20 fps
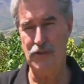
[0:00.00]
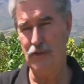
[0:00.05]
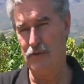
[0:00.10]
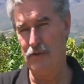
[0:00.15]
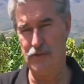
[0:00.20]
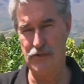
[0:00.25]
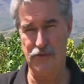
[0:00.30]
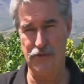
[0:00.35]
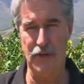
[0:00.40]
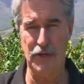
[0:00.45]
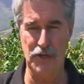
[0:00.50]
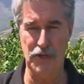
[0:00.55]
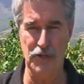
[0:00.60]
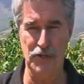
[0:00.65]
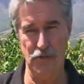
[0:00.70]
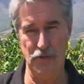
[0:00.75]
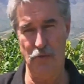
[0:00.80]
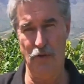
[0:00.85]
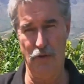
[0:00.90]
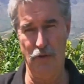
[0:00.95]

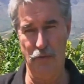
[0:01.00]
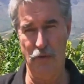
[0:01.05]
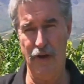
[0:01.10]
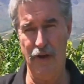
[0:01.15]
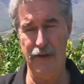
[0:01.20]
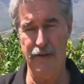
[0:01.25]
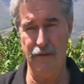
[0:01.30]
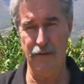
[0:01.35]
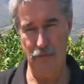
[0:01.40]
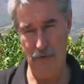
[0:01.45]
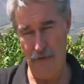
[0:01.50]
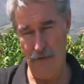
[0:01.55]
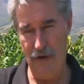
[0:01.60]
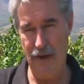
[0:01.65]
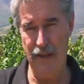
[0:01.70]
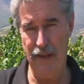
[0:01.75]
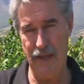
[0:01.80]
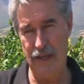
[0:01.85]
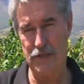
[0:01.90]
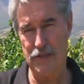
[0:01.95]
jurisdictions worldwide. We're
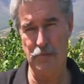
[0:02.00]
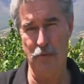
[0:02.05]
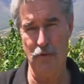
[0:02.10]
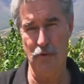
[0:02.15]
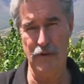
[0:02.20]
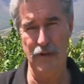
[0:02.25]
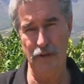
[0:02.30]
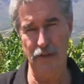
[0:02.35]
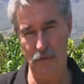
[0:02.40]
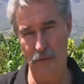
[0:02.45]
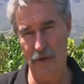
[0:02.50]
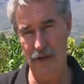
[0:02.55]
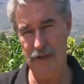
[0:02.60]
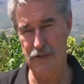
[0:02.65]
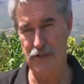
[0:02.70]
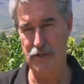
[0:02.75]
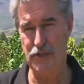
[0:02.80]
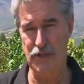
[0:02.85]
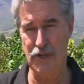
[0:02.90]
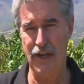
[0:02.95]
already exporting the wine
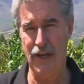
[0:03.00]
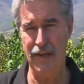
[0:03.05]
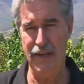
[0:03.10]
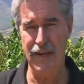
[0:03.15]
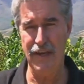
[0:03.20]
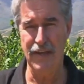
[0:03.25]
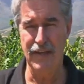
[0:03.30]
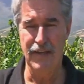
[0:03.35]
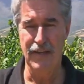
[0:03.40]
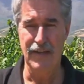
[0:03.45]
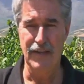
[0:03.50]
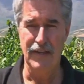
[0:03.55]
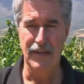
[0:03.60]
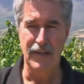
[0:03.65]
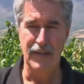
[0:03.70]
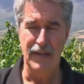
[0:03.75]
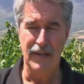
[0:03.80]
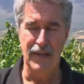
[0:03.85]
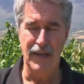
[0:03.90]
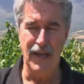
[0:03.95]
to China,
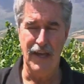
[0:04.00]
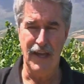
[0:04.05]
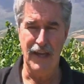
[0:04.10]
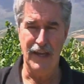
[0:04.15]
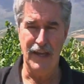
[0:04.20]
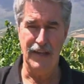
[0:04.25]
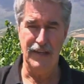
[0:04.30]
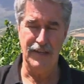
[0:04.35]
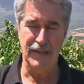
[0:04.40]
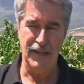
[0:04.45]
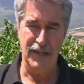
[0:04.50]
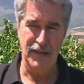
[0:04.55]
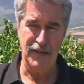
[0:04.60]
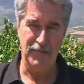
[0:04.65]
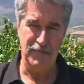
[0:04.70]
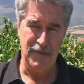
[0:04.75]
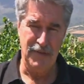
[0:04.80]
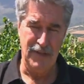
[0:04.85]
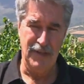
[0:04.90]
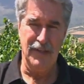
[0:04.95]
and uh,
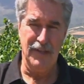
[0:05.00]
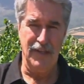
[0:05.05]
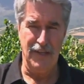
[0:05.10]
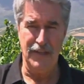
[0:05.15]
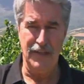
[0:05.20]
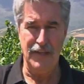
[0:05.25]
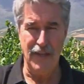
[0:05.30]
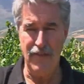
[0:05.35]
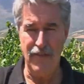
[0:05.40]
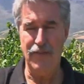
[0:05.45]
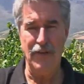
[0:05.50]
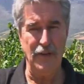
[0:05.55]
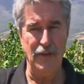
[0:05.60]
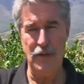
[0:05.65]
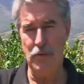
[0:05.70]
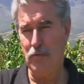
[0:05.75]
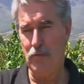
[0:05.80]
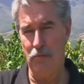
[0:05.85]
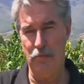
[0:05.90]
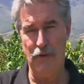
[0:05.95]
it
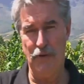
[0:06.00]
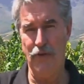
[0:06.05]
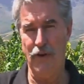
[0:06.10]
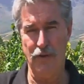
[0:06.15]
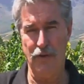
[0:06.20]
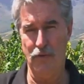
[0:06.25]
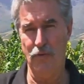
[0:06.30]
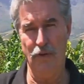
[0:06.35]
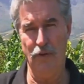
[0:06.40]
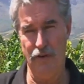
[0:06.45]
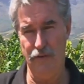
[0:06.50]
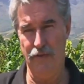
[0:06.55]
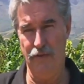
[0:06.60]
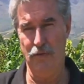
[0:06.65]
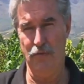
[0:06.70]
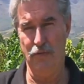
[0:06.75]
definitely will be drunk all over the